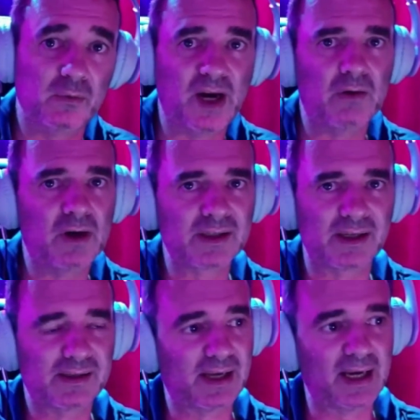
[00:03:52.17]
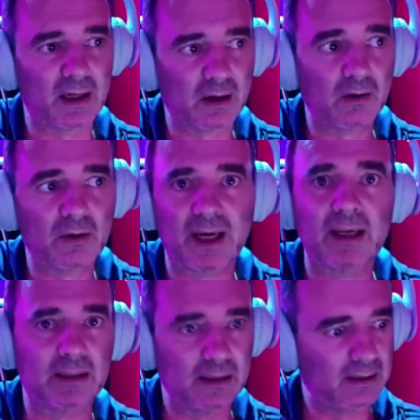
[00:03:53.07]
my words and say,
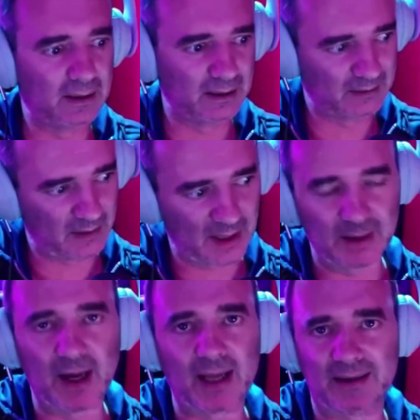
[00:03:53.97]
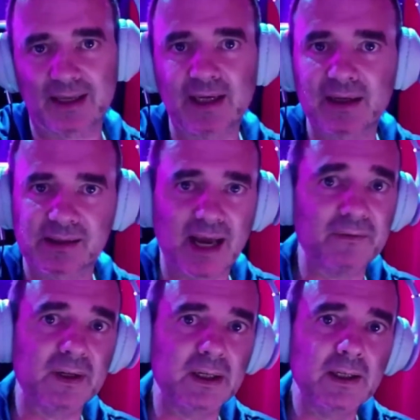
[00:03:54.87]
okay, 10 years
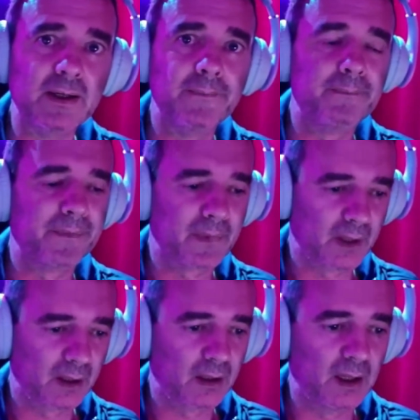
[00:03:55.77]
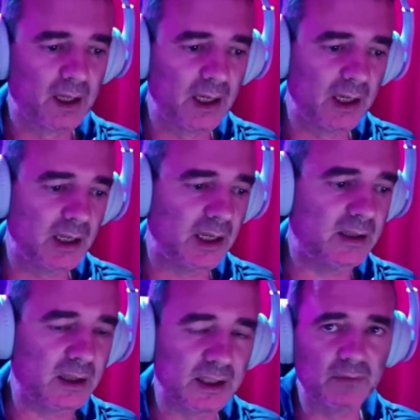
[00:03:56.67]
after, he, he
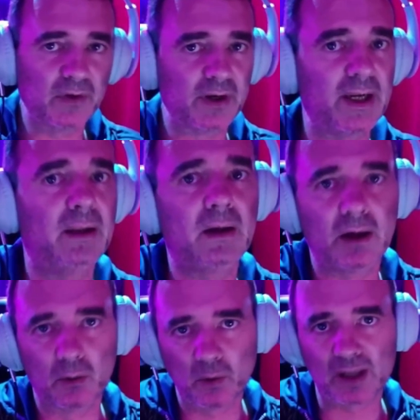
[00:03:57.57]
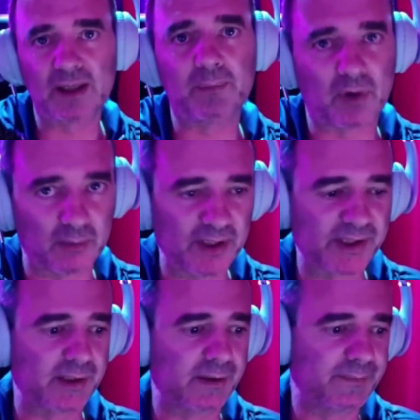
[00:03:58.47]
delivered what he promised.